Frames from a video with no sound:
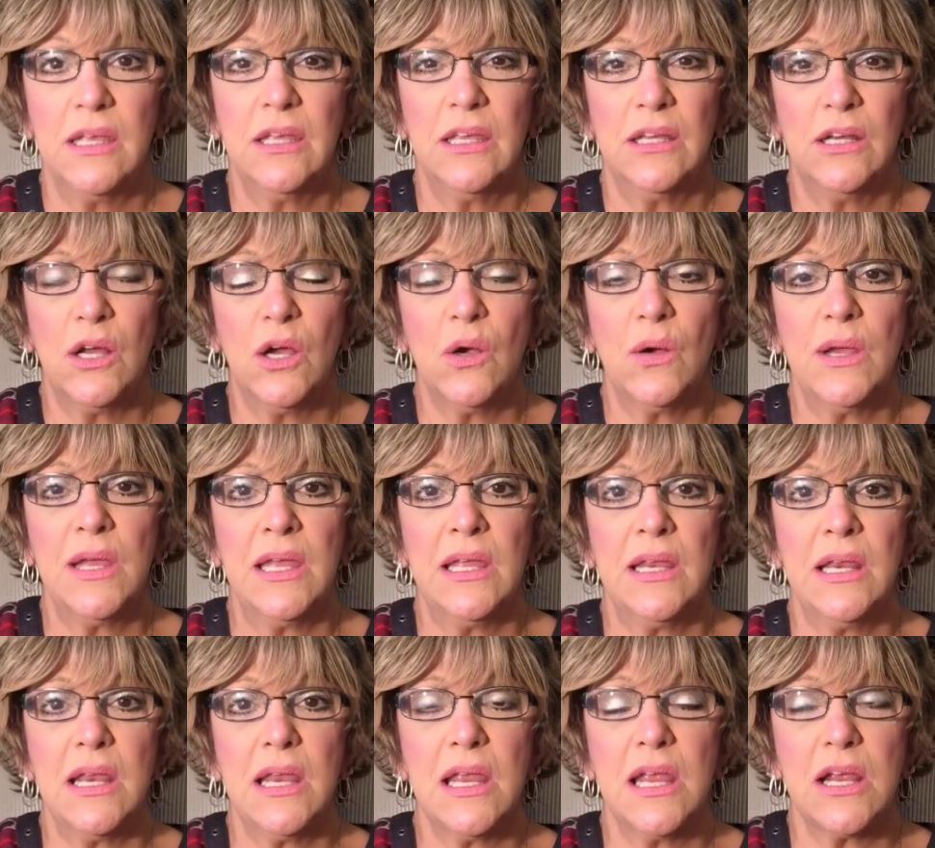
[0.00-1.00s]
you know,
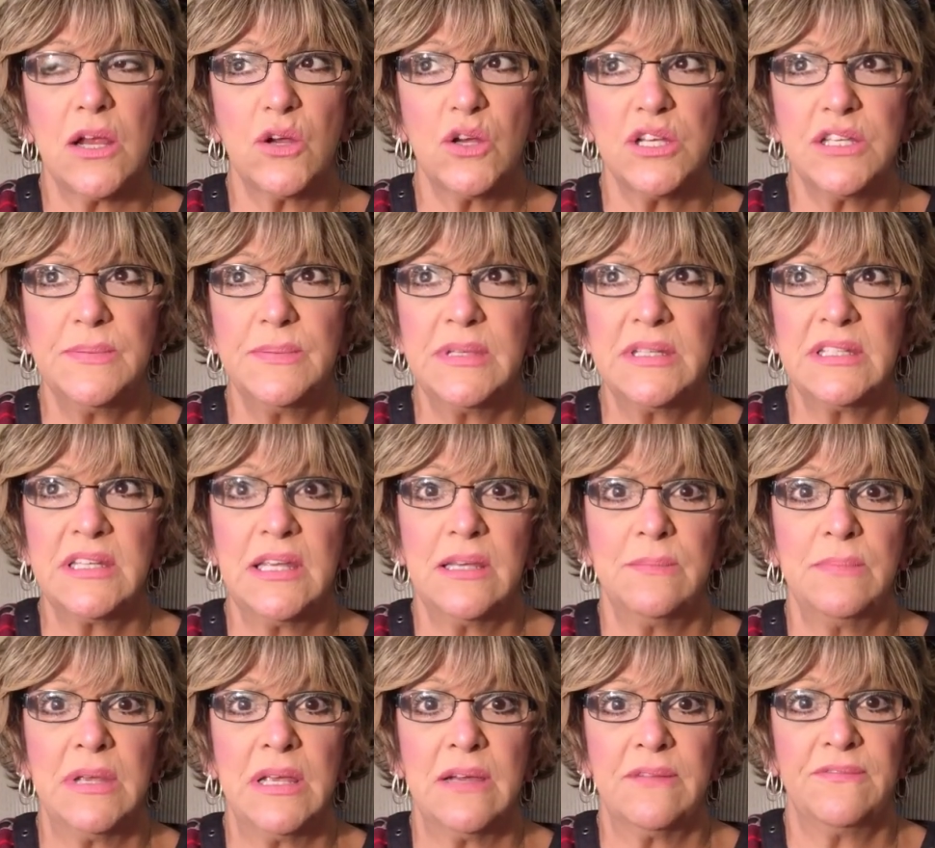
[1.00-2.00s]
it Christmas can
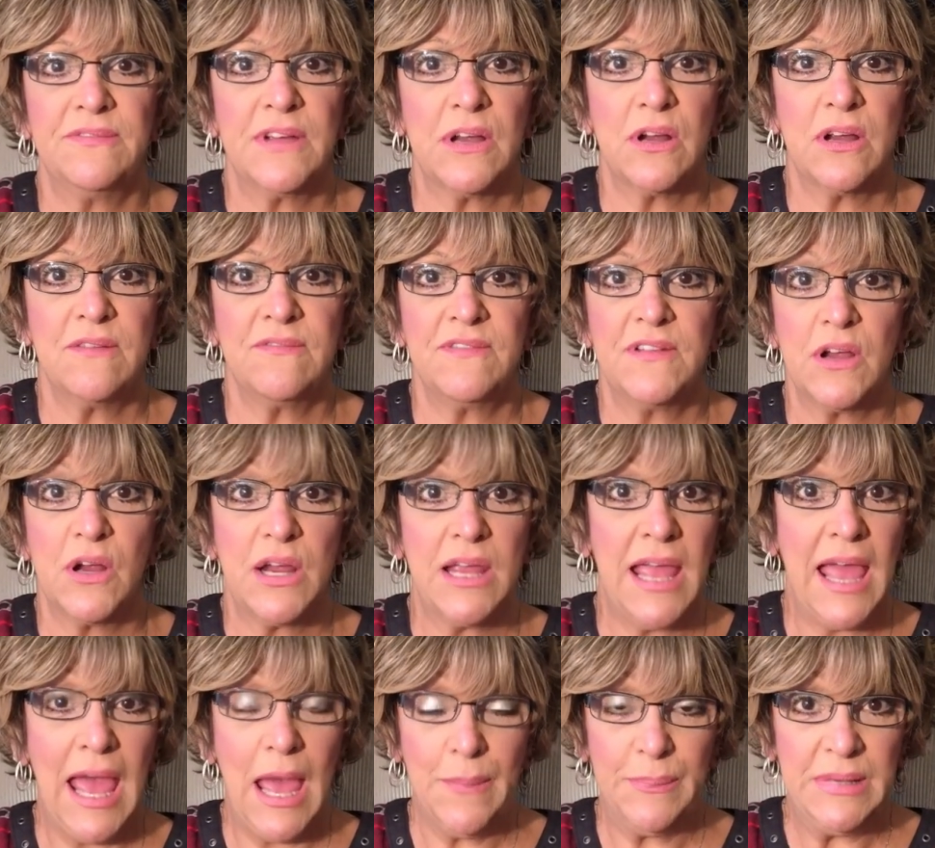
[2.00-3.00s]
be a very, very
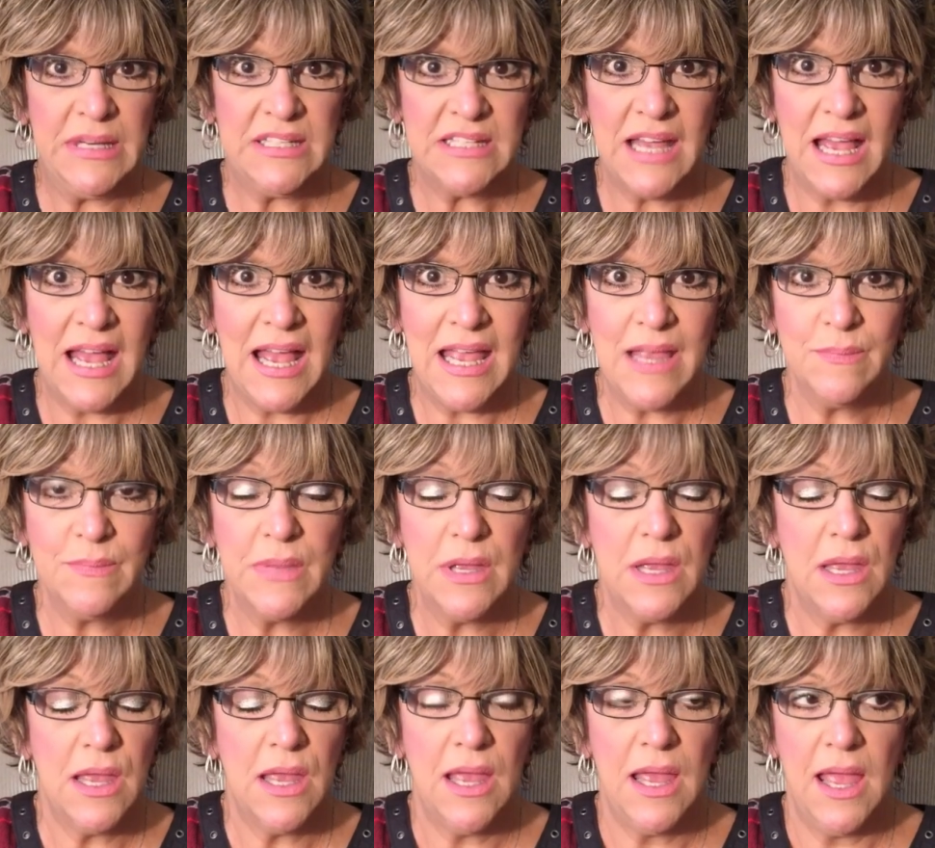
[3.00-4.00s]
happy time.
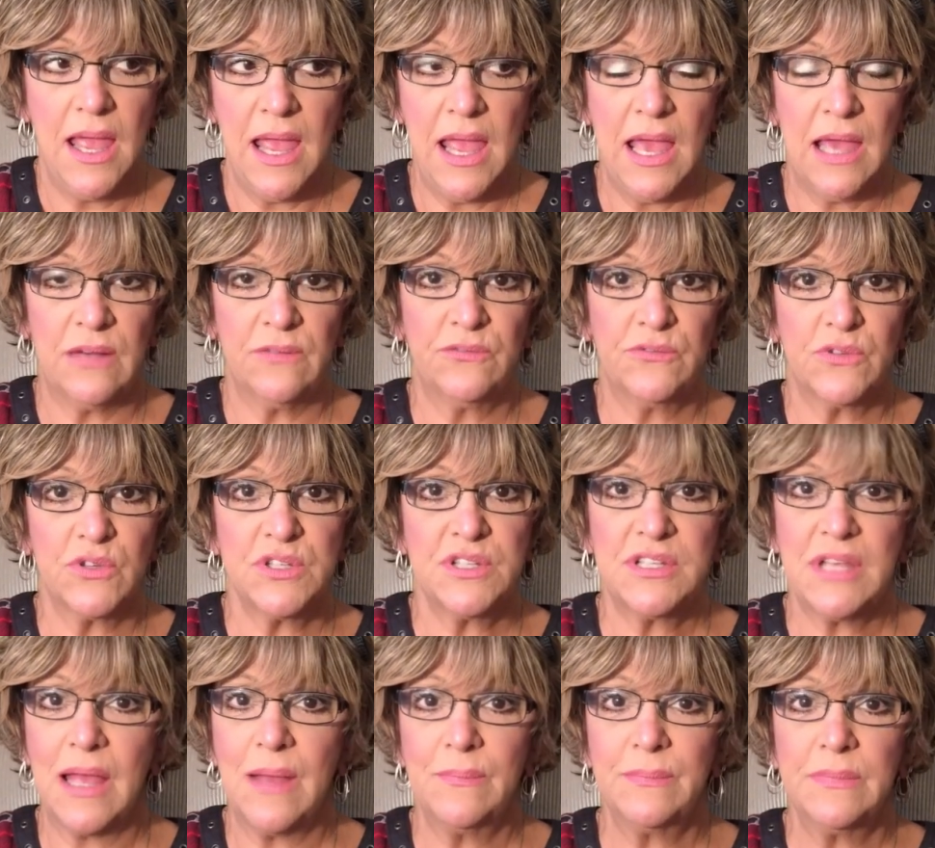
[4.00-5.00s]
And for
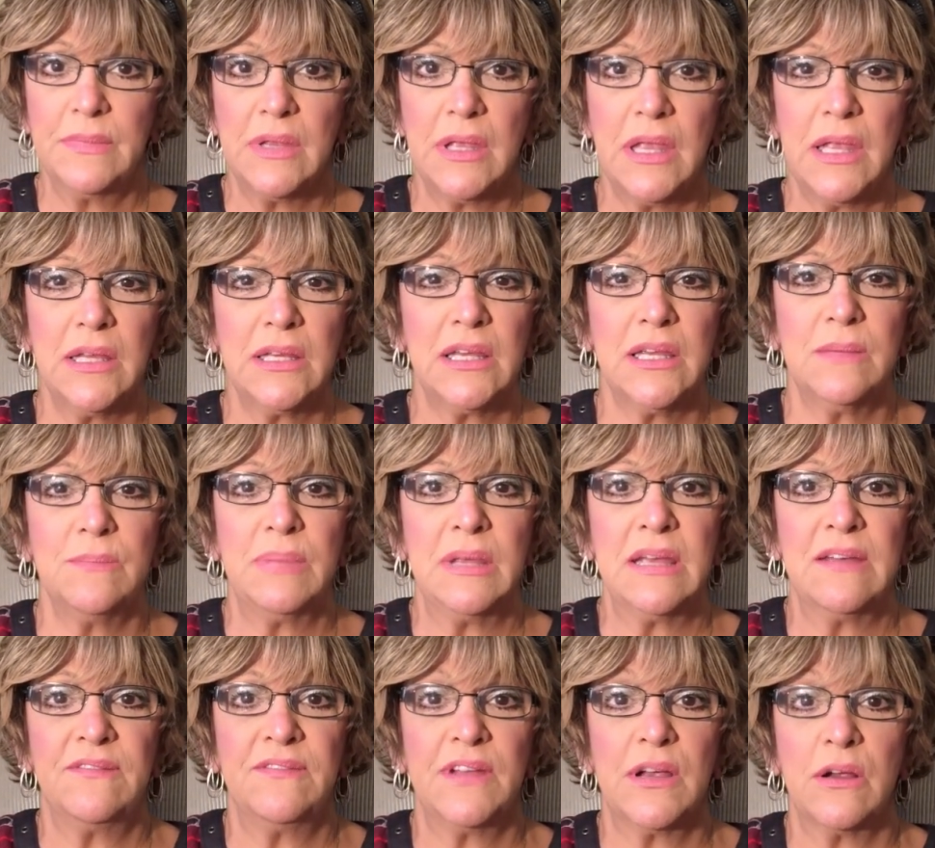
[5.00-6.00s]
some, it can
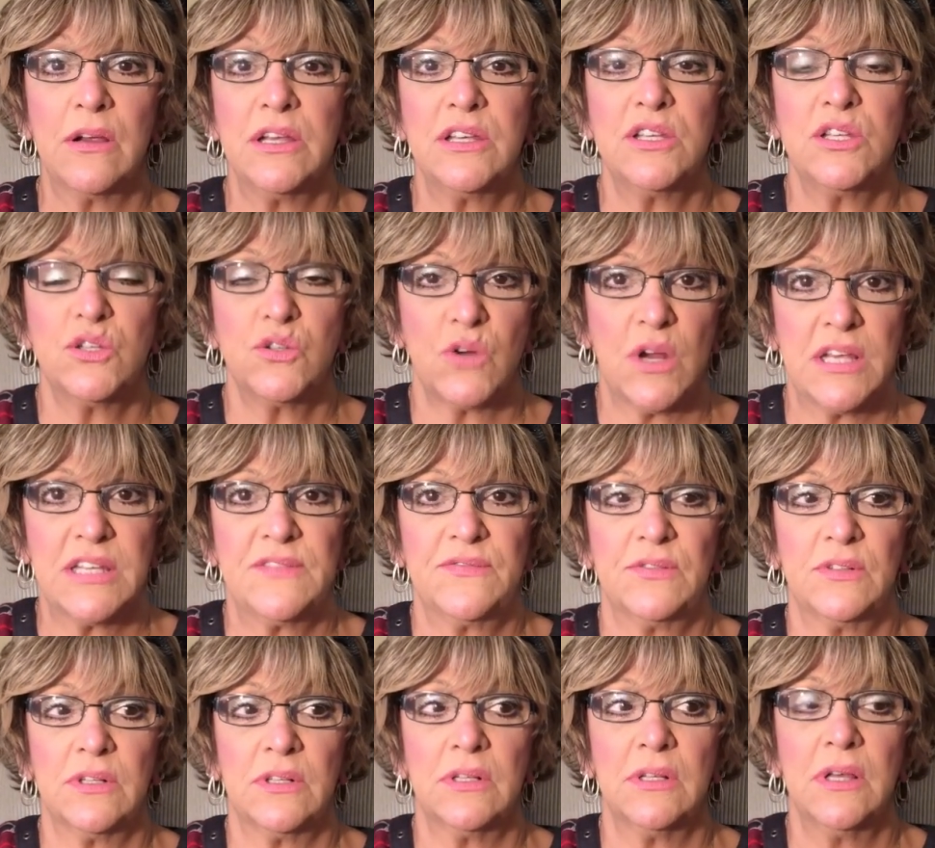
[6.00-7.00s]
be a very
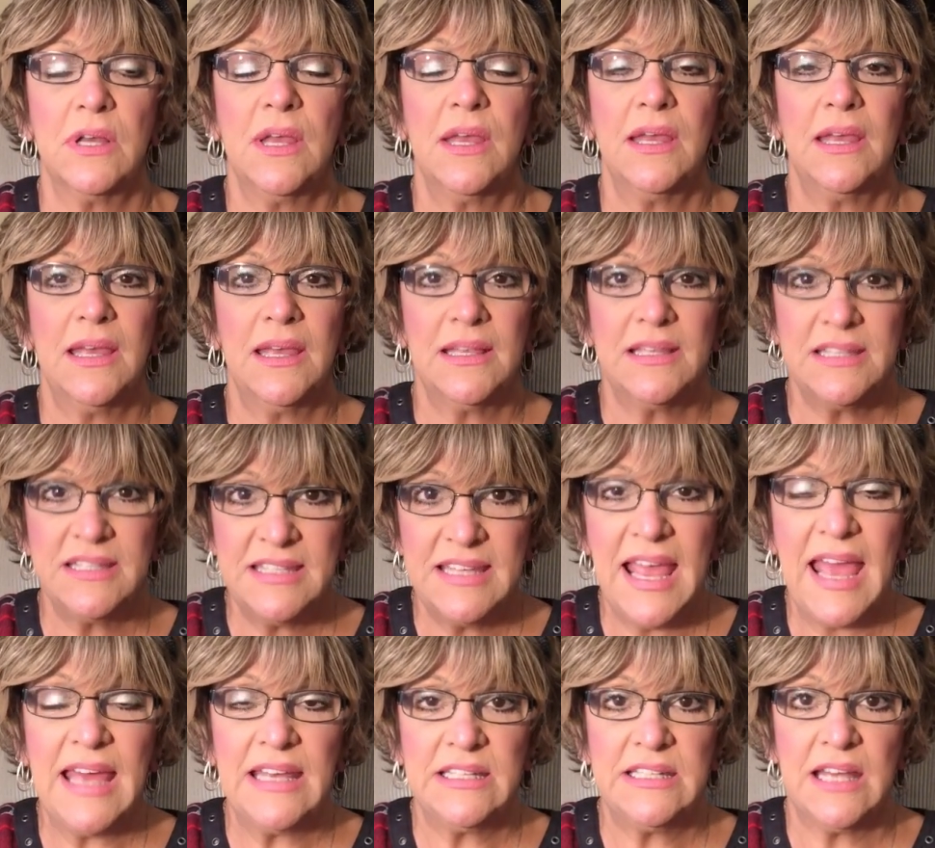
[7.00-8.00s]
stressful and
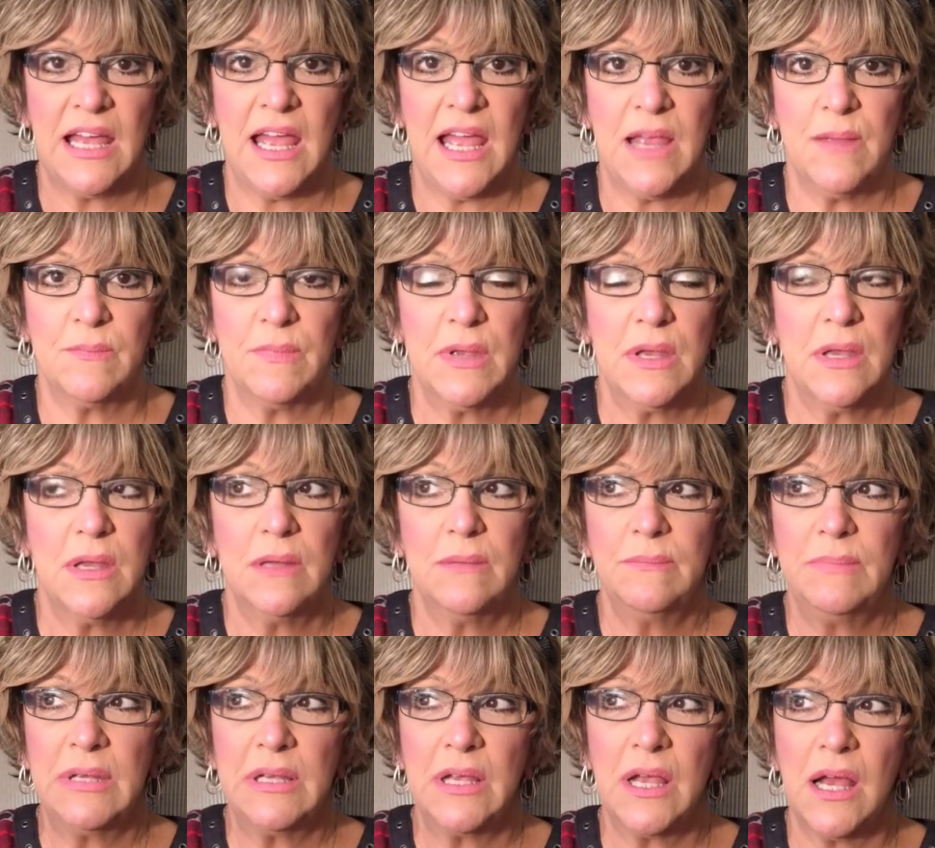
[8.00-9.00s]
sad time
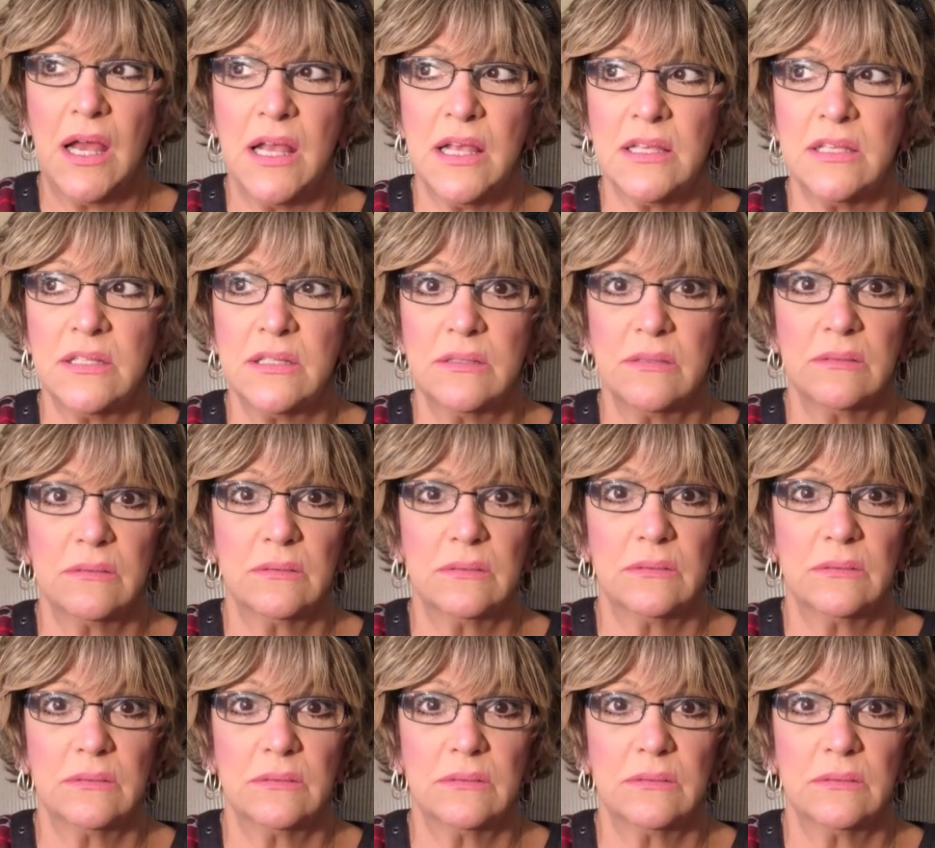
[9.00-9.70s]
because